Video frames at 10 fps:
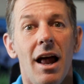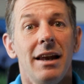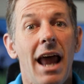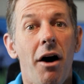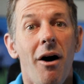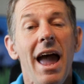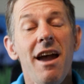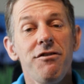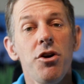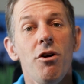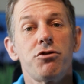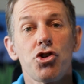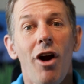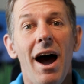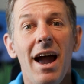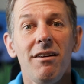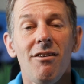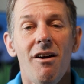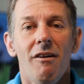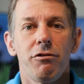Now, if you have tried
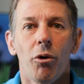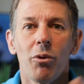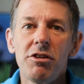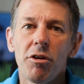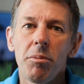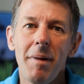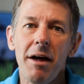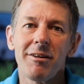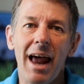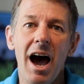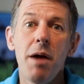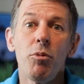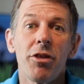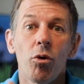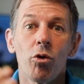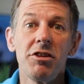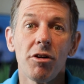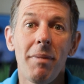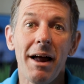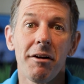for a reasonable amount of time with a
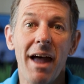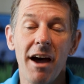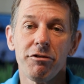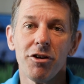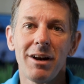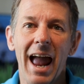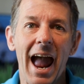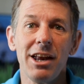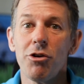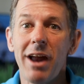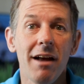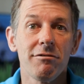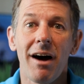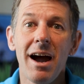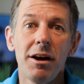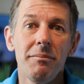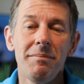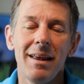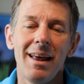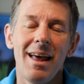reasonable amount of effort and you can't find them,
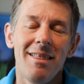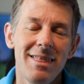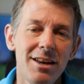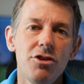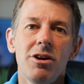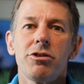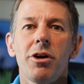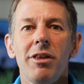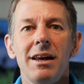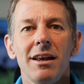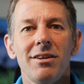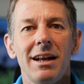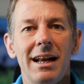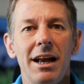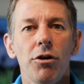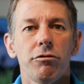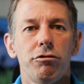then you can throw the disc guilt